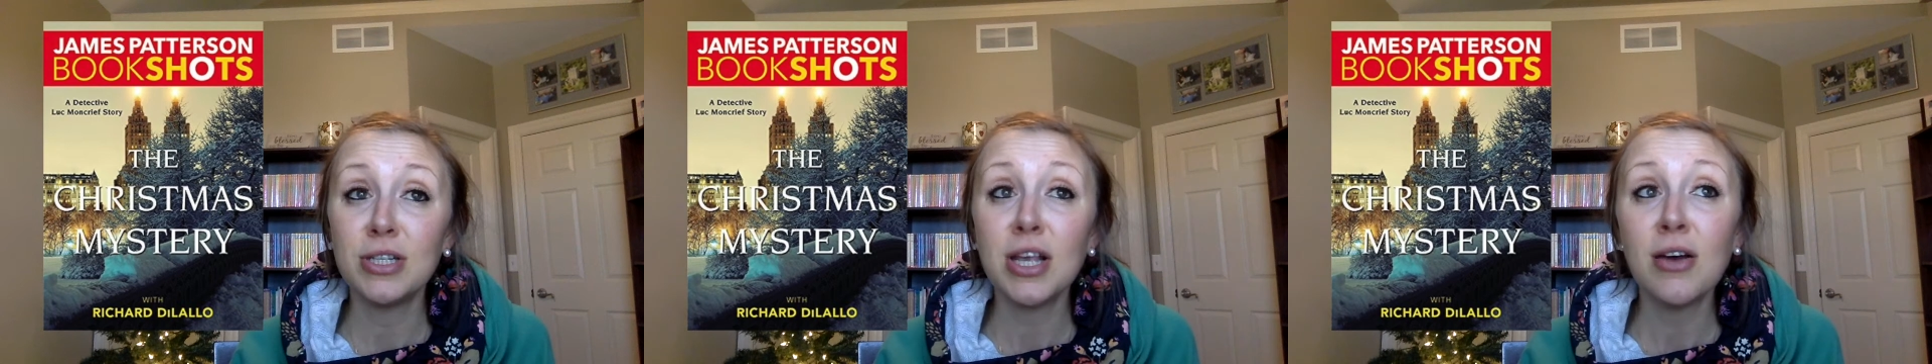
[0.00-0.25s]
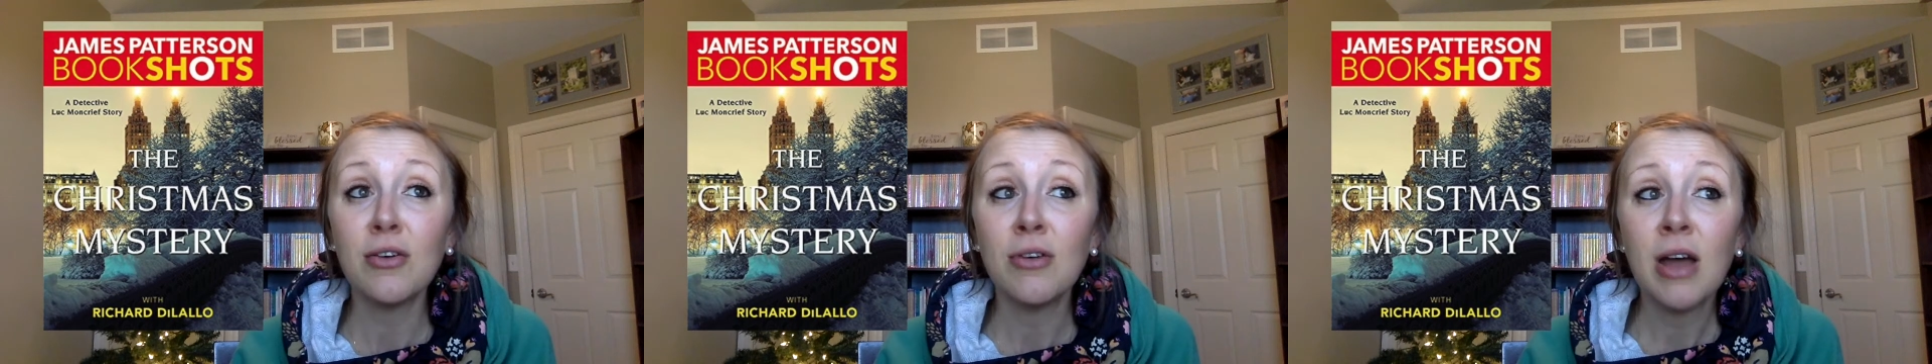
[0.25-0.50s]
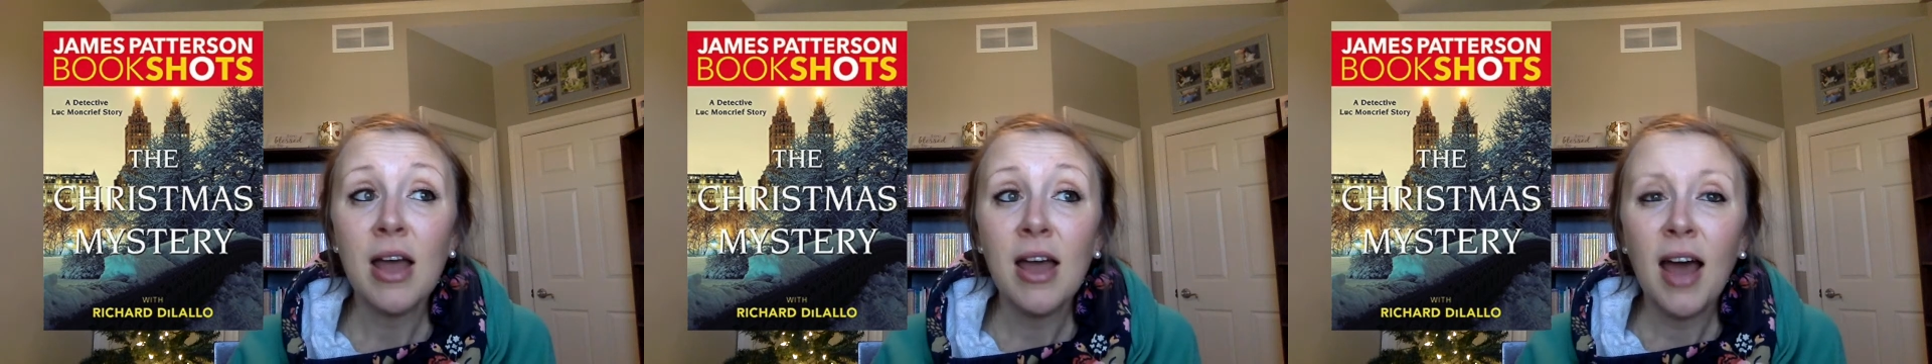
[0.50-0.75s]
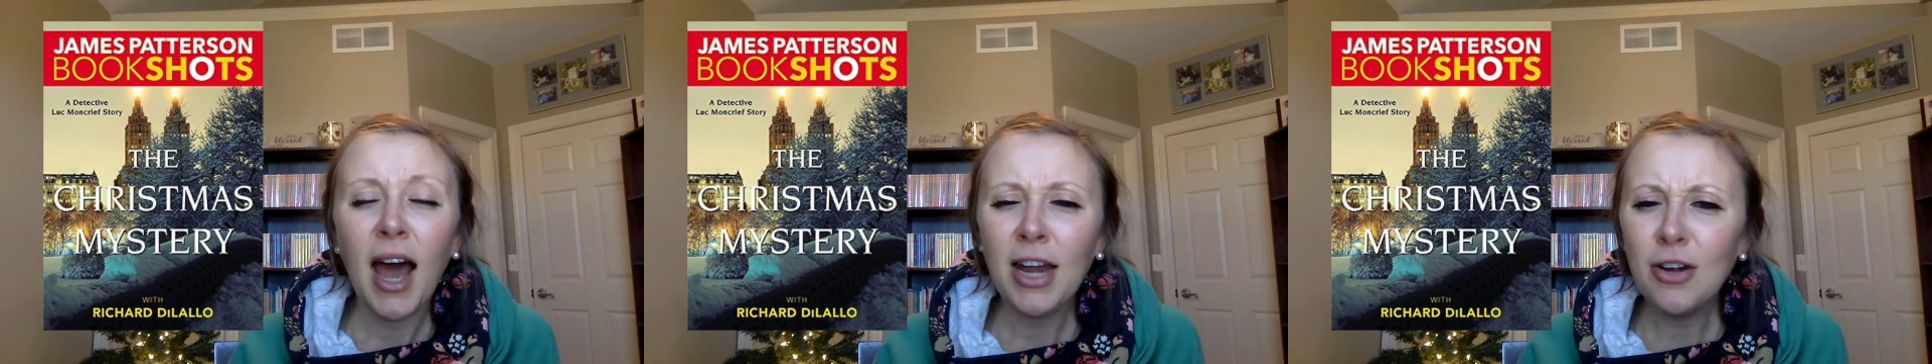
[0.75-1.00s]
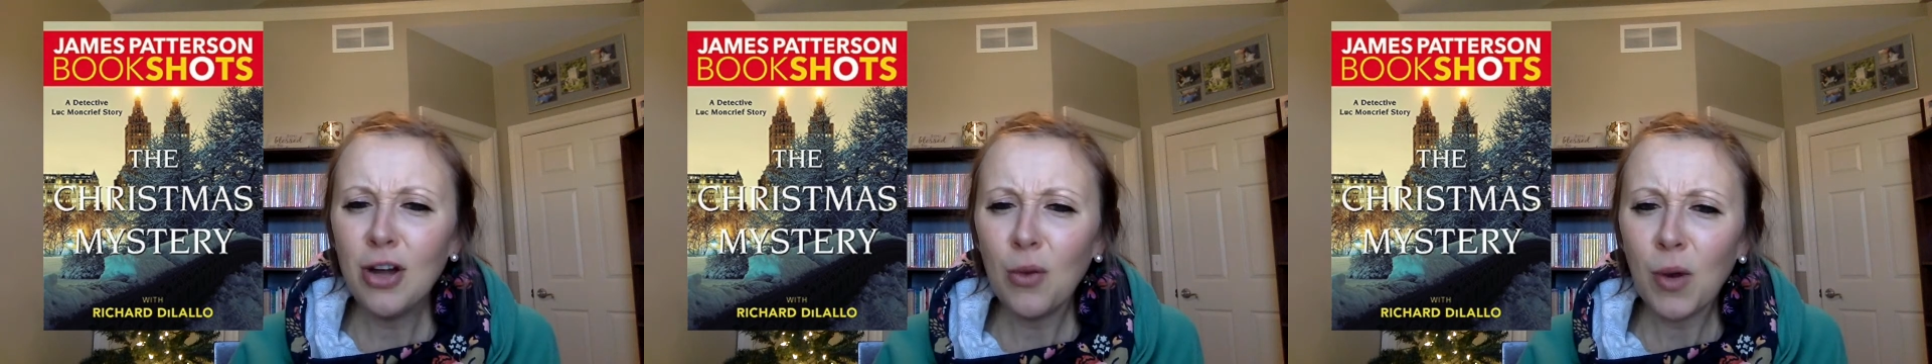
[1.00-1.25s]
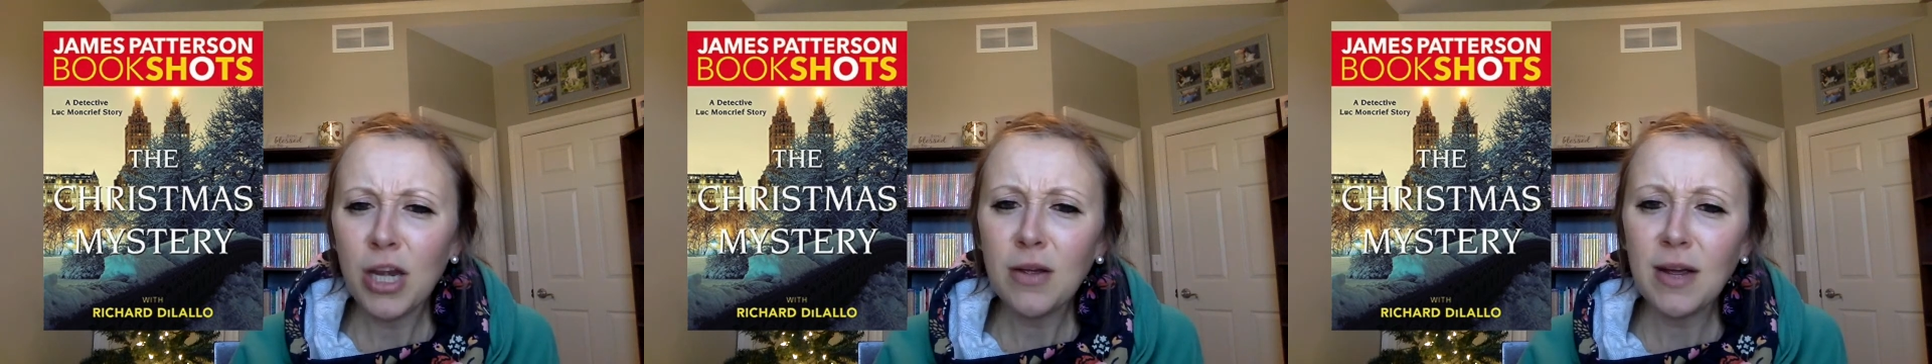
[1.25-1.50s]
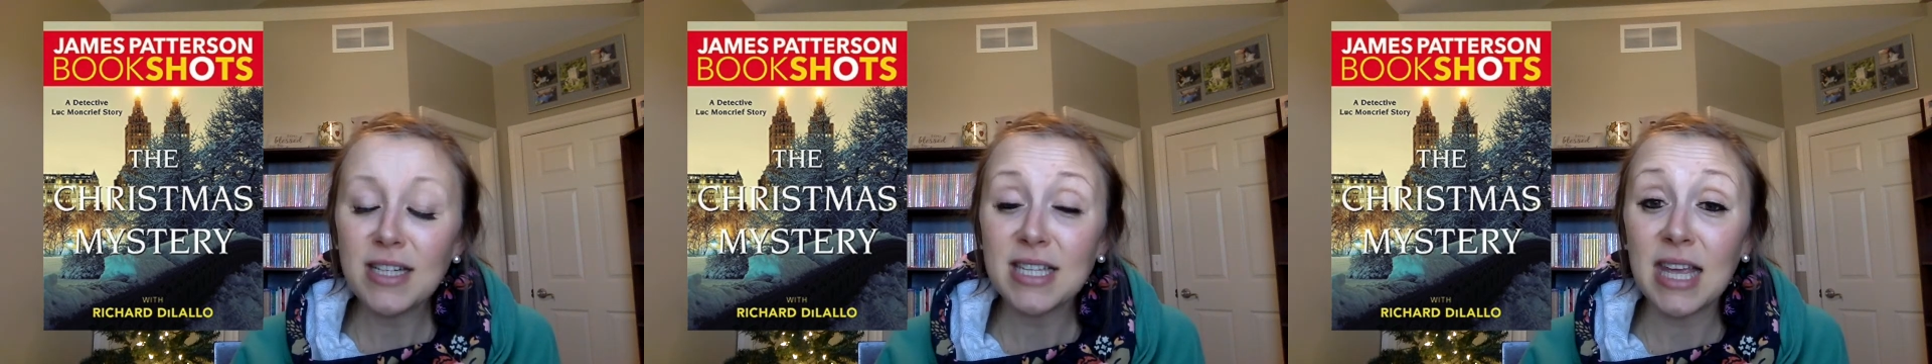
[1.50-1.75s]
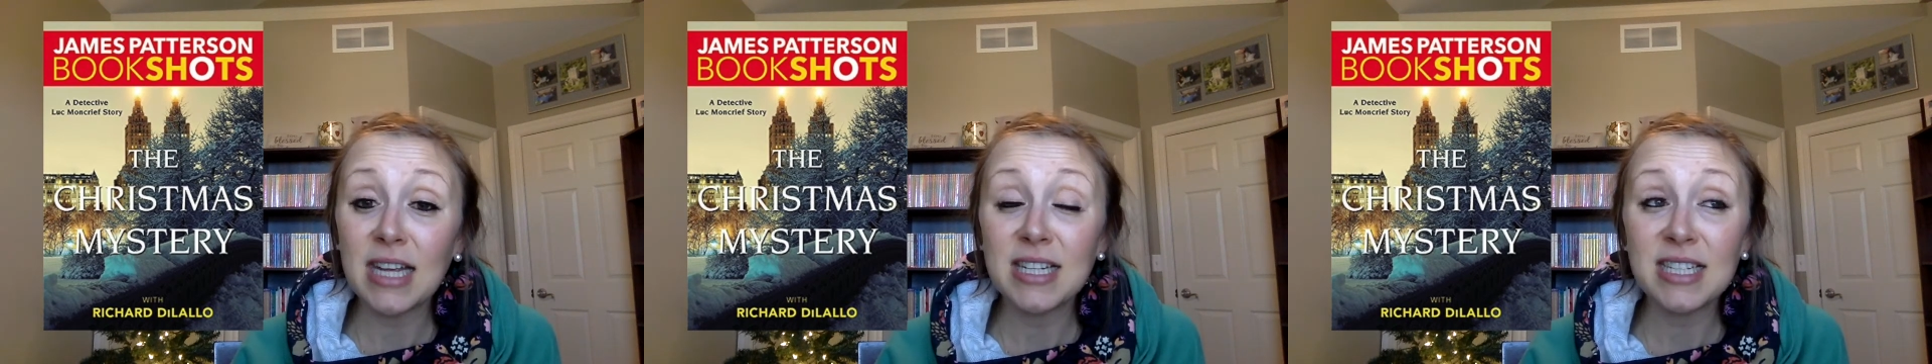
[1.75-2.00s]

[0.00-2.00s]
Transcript: So I don't know. What do you guys think?